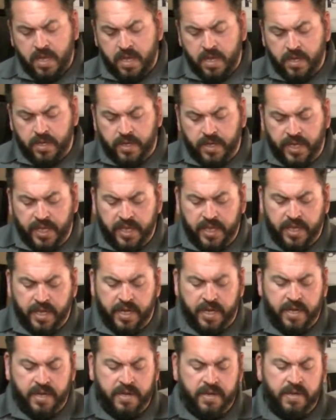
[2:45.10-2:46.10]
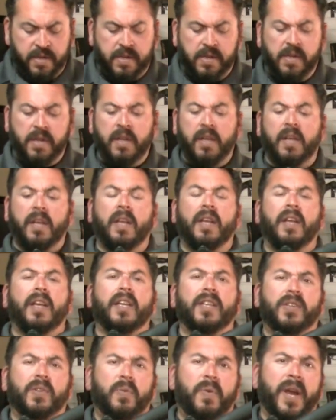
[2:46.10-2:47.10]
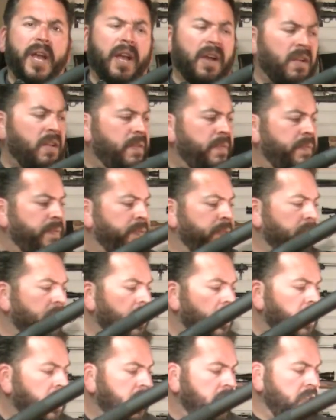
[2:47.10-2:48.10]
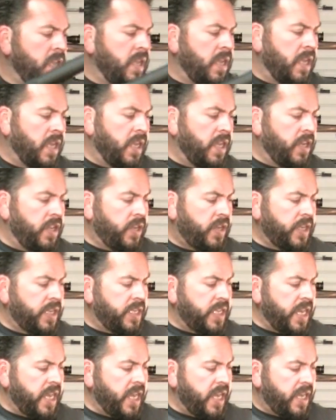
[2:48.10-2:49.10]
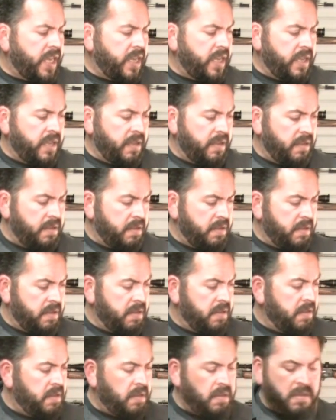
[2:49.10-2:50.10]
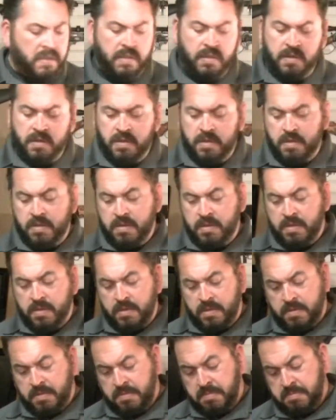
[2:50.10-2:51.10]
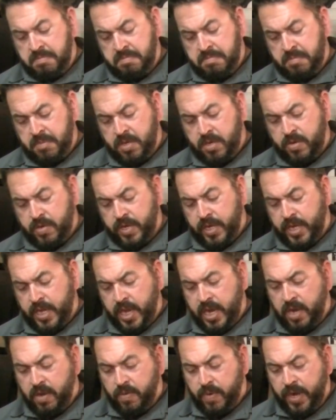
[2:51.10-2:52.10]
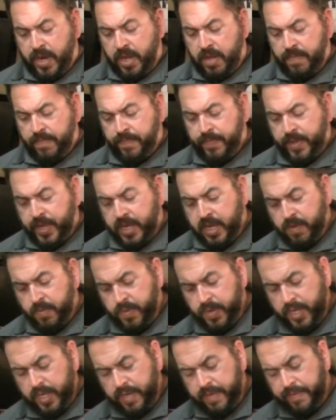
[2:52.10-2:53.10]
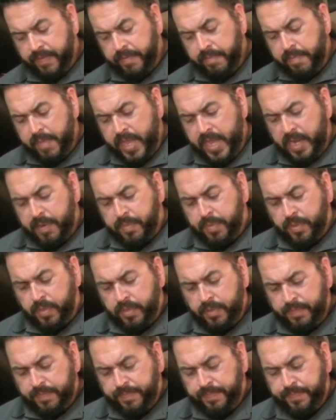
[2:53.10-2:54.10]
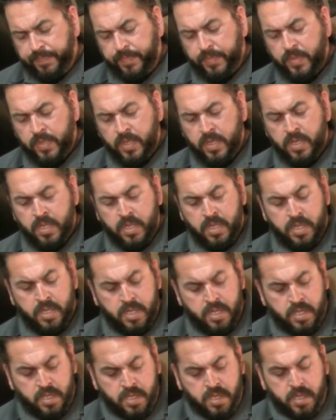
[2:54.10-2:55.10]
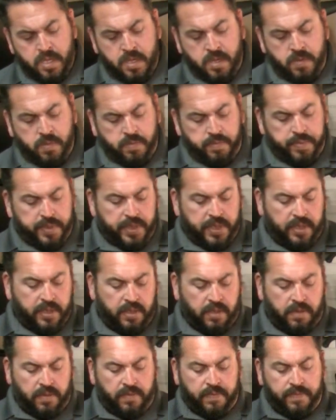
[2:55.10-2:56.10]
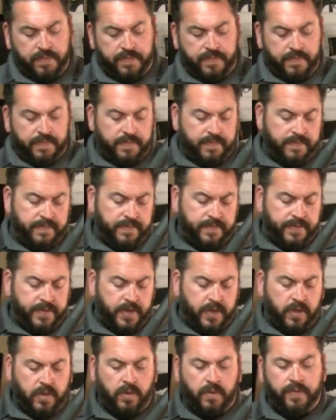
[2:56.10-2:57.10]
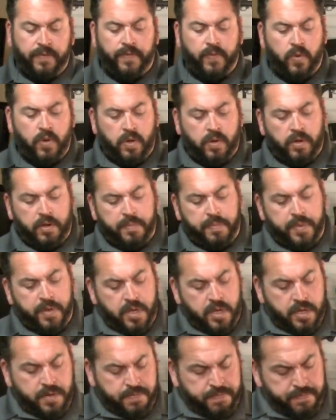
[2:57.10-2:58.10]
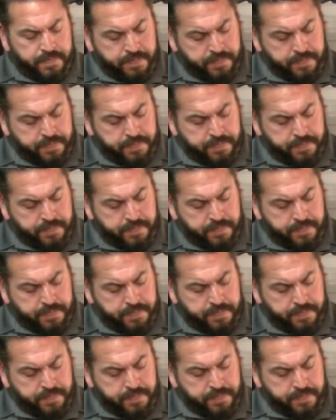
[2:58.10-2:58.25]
underneath here is a rail, and you could take any kind of rail. I got one here from Magpul. We'll put this little vertical foregrip on.